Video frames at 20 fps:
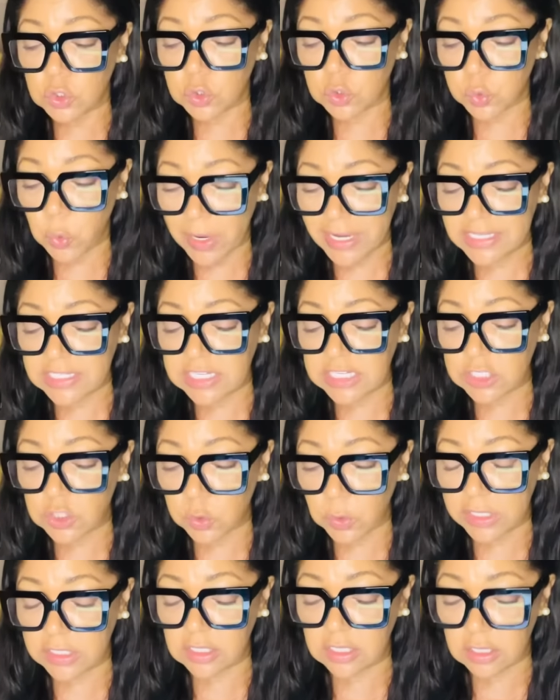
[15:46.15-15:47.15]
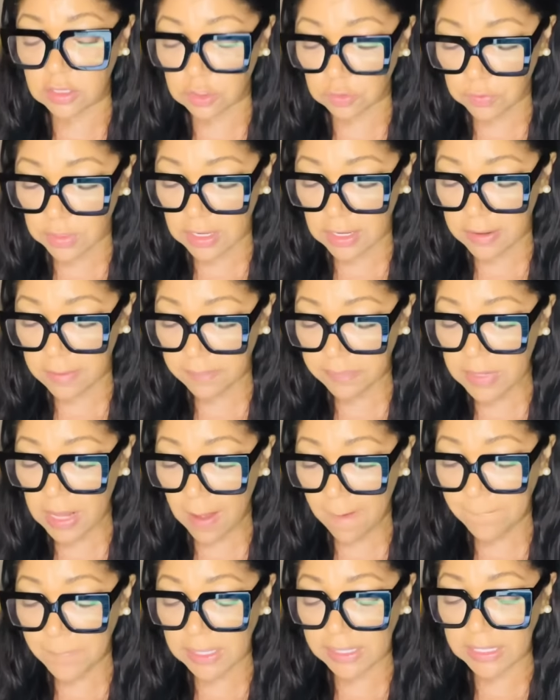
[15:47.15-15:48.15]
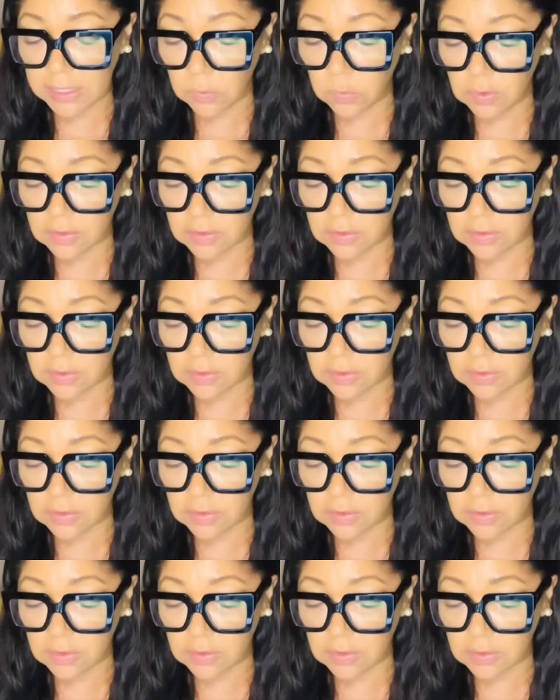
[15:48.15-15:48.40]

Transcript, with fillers: 2023, but it